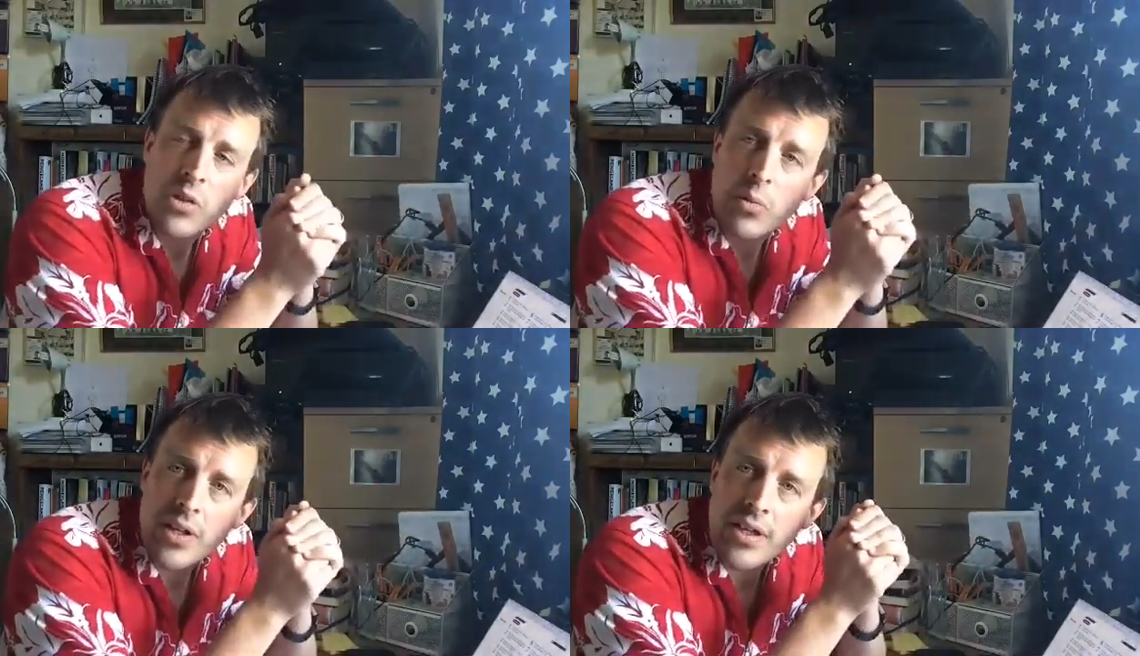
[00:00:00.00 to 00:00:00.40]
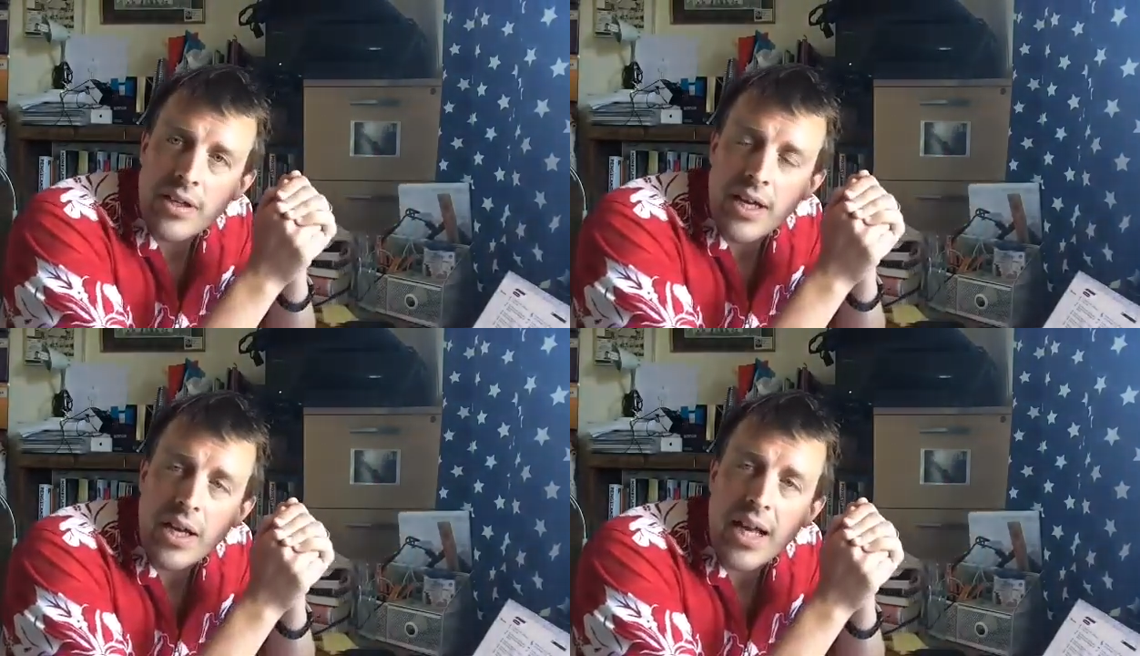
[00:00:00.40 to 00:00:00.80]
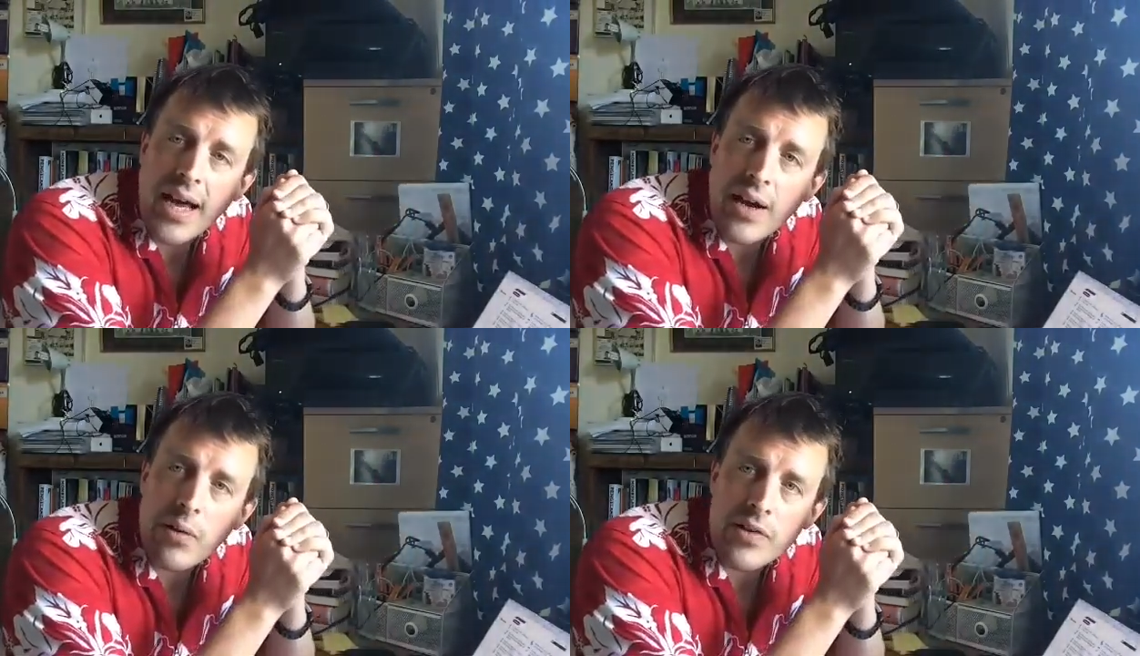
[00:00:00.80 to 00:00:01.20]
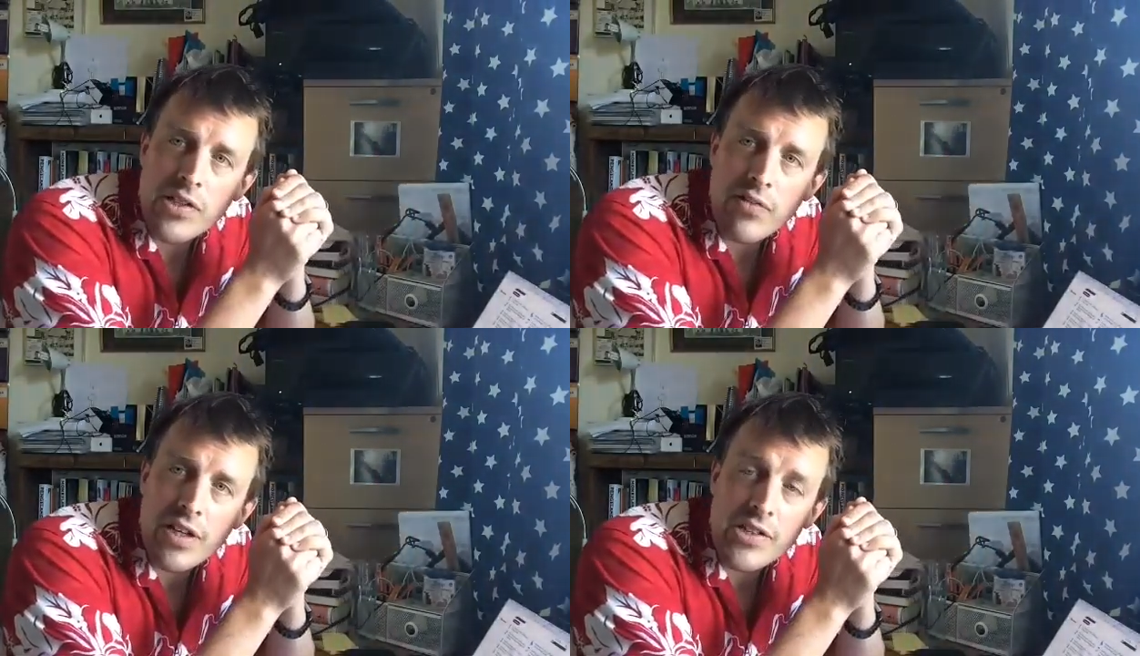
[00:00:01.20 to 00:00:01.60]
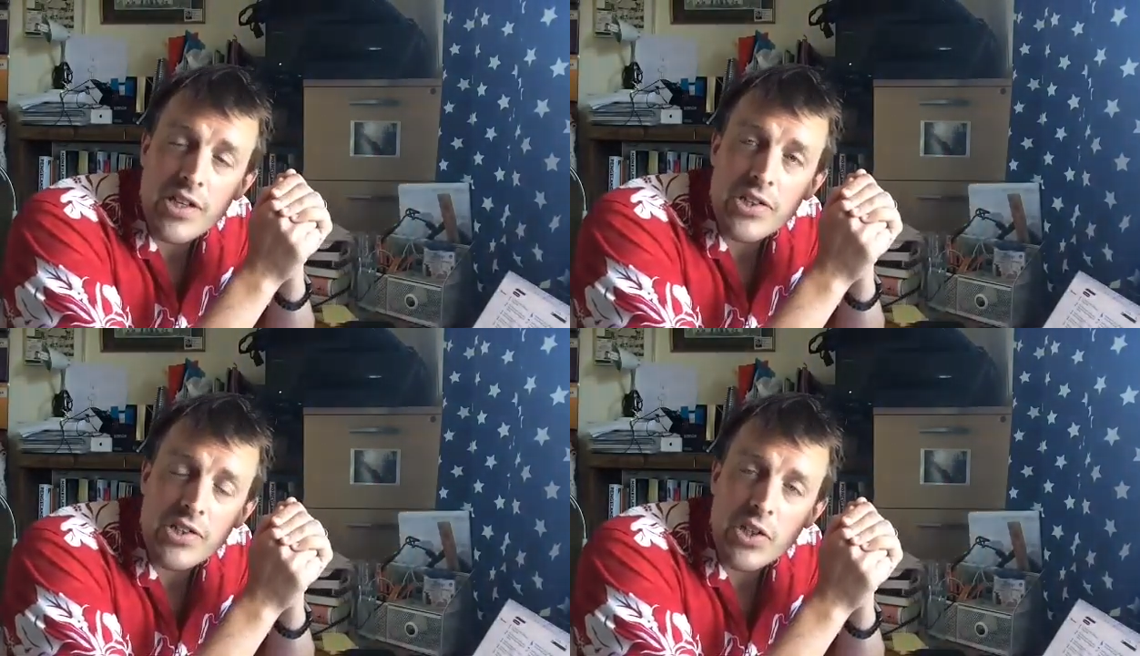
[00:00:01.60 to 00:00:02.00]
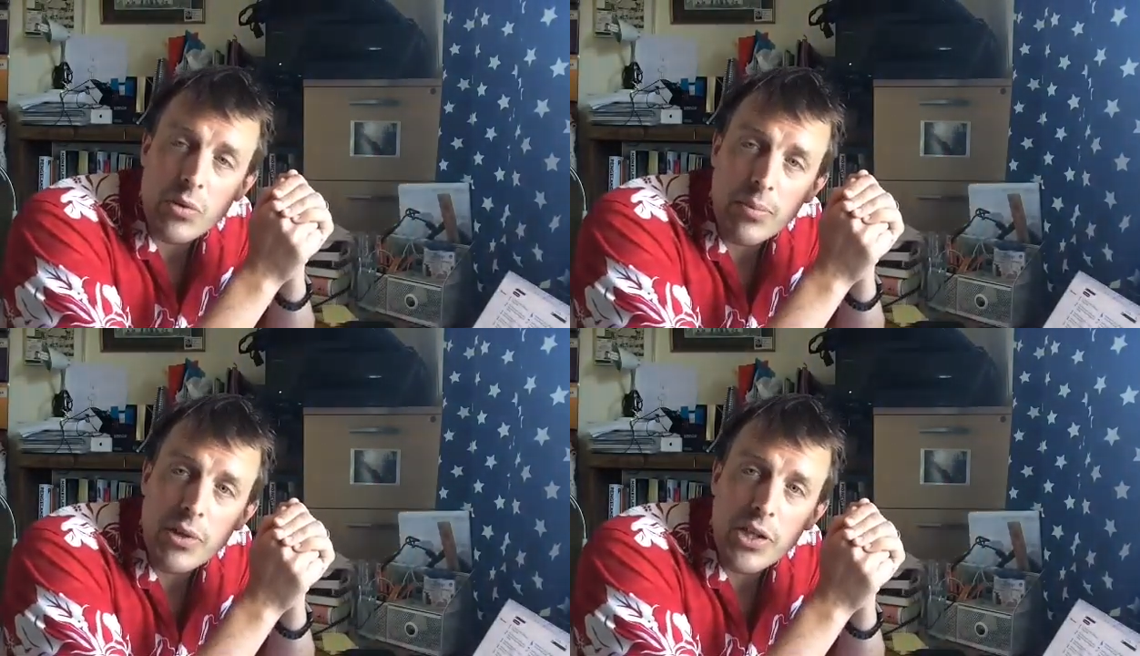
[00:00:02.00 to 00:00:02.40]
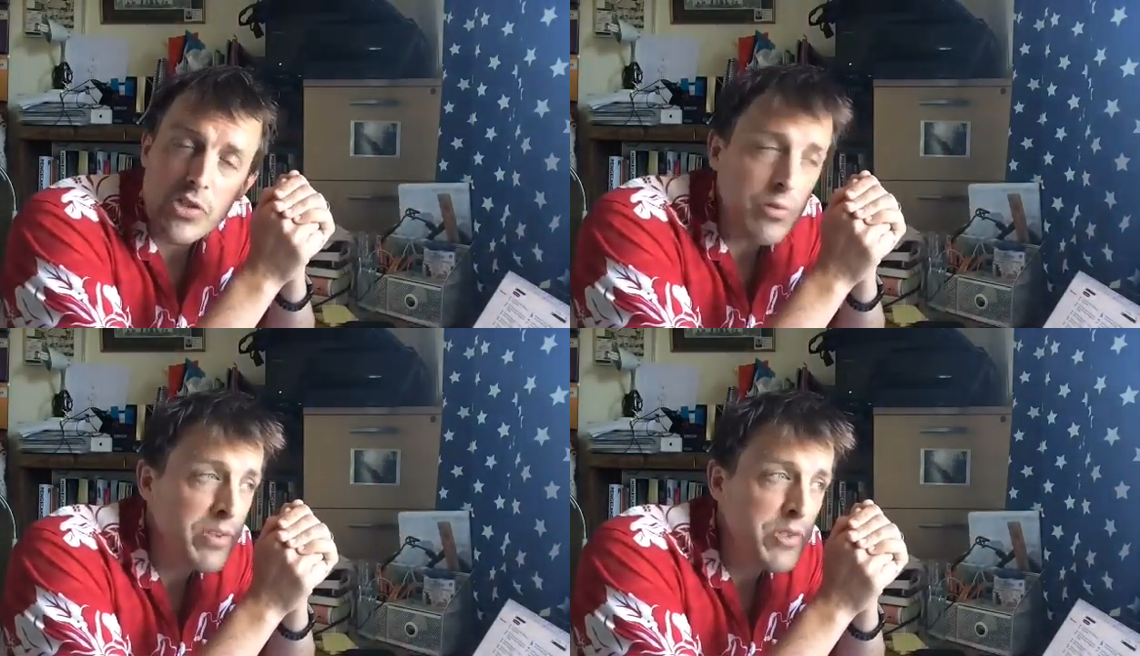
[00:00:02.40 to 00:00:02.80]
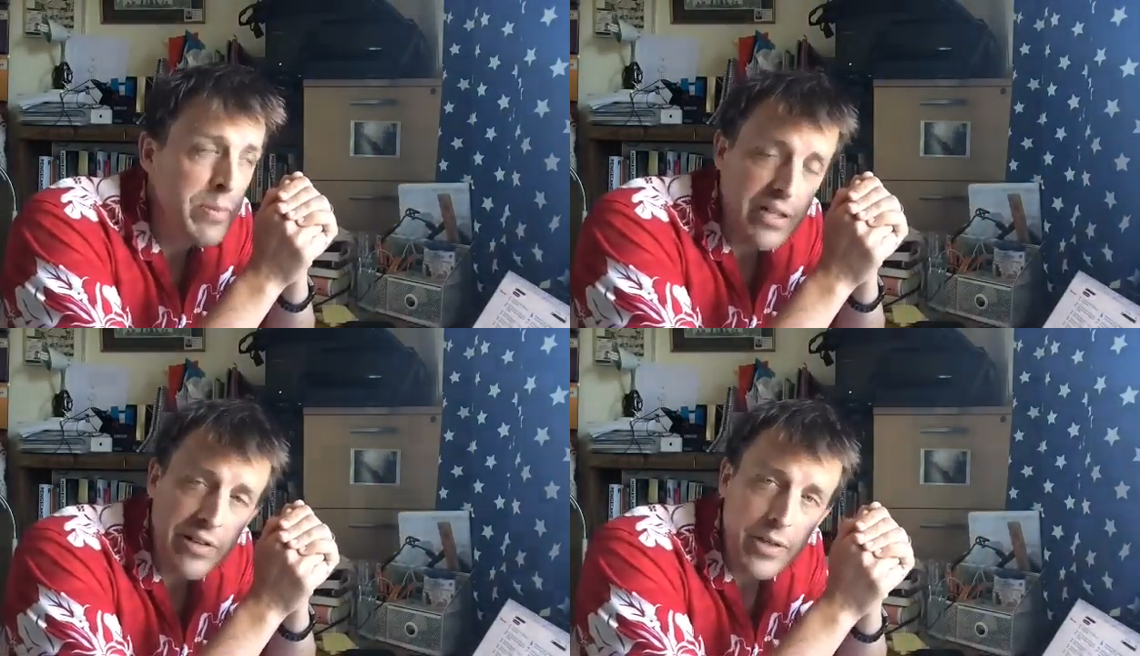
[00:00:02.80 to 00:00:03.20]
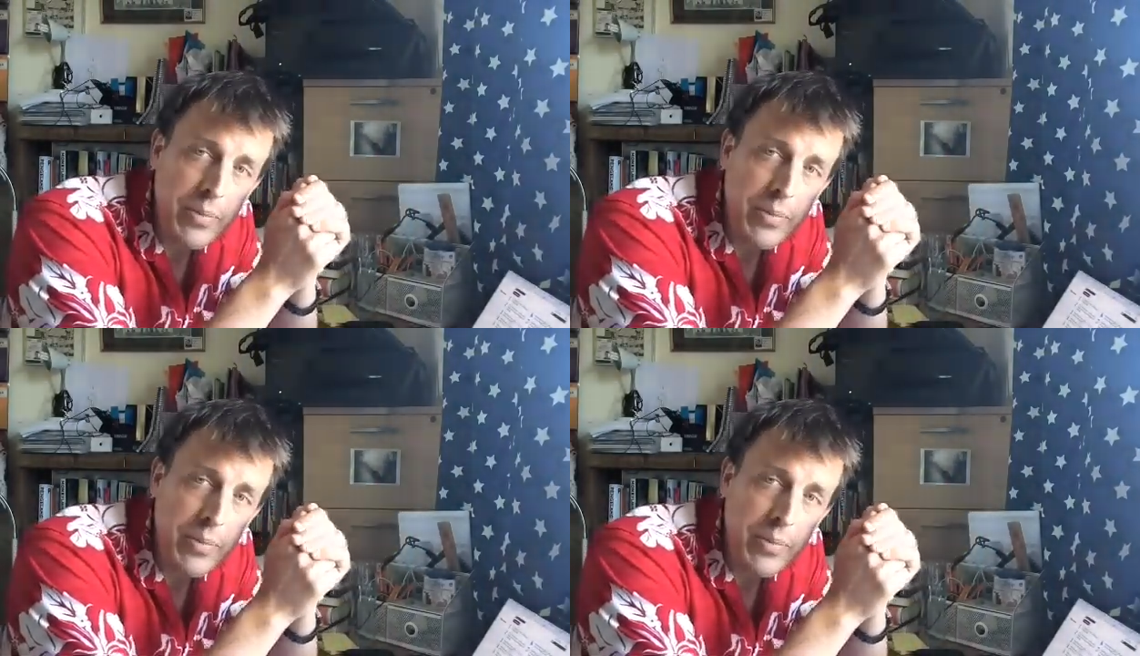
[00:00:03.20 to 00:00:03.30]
whether and how our civilization is going to emerge from this period.